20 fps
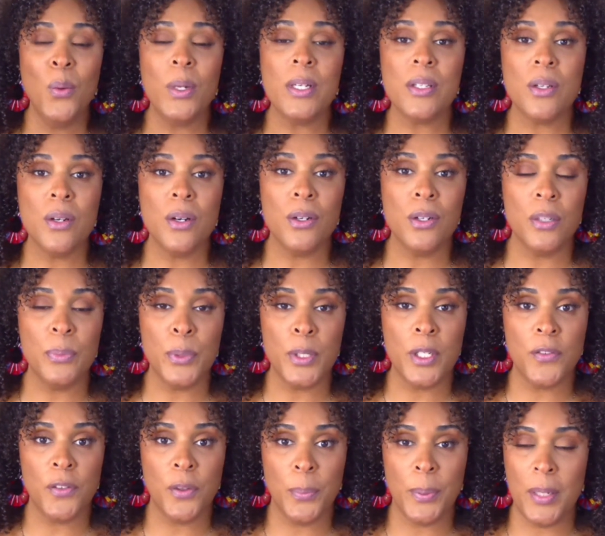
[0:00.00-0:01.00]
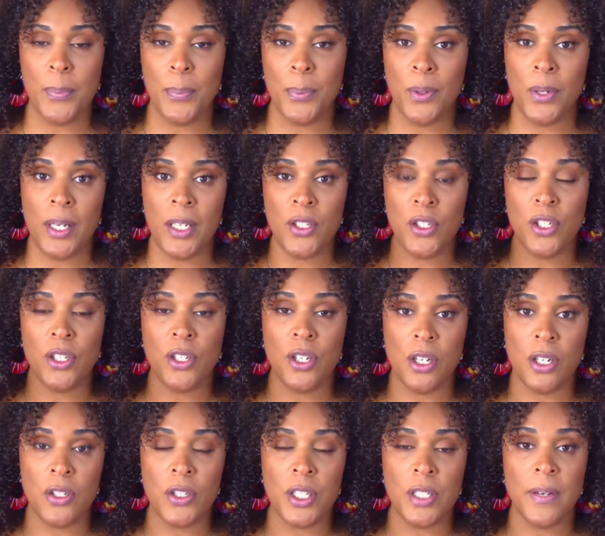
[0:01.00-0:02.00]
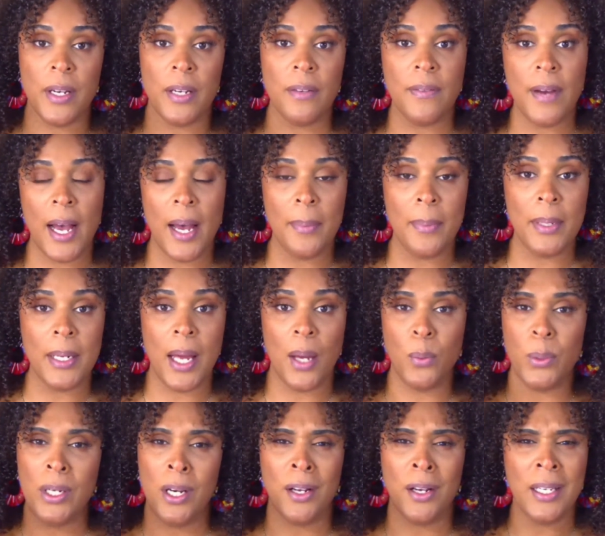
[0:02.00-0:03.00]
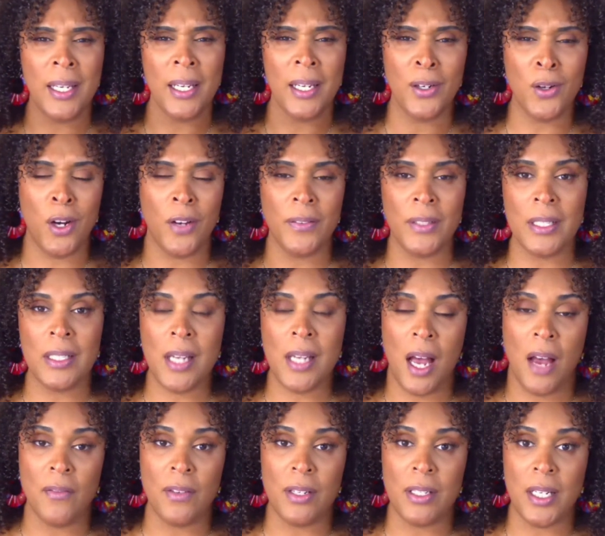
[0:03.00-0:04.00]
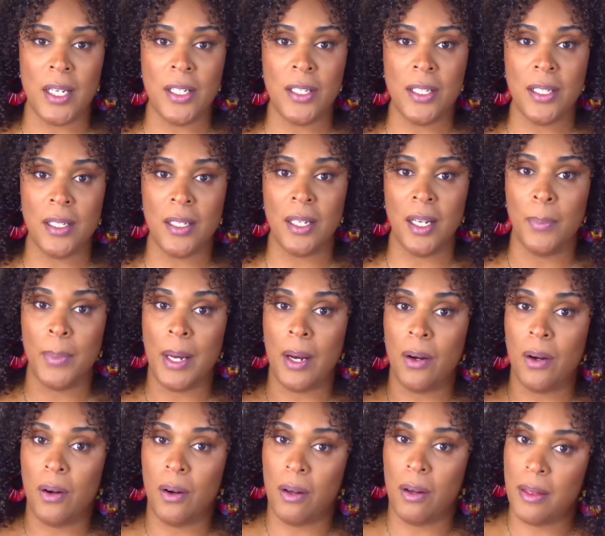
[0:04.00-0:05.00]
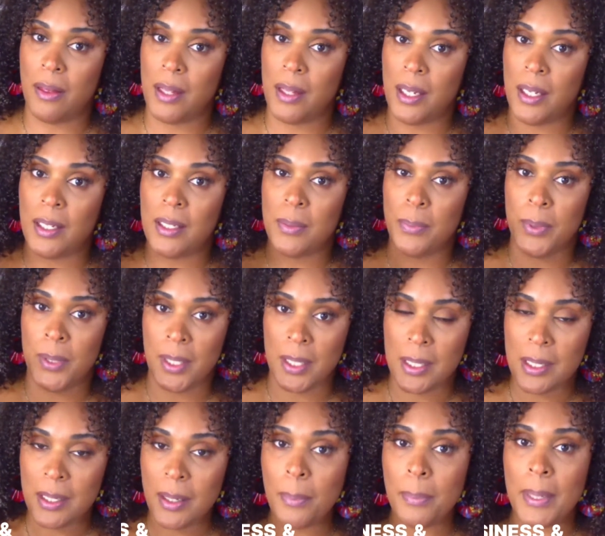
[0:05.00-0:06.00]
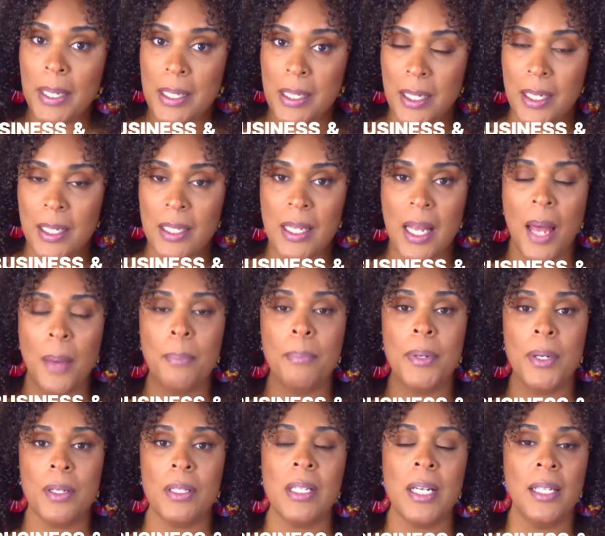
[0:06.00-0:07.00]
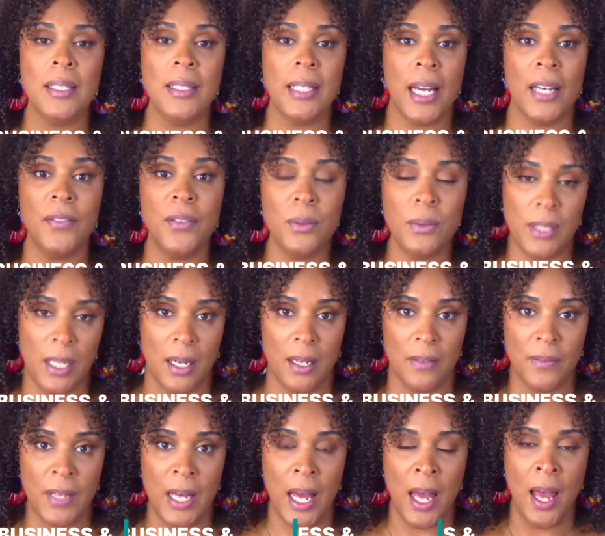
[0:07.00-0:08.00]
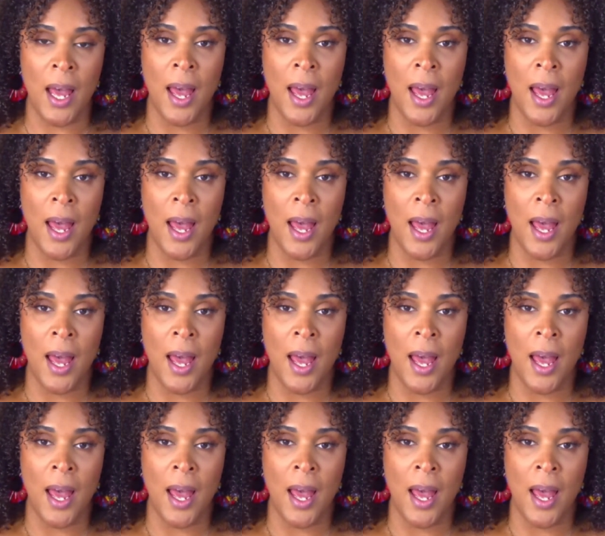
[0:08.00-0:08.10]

What's going on, beautiful people? It's your girl, Sheree Robin, and we are kicking off this conversation about all things books, business, and building a life you love.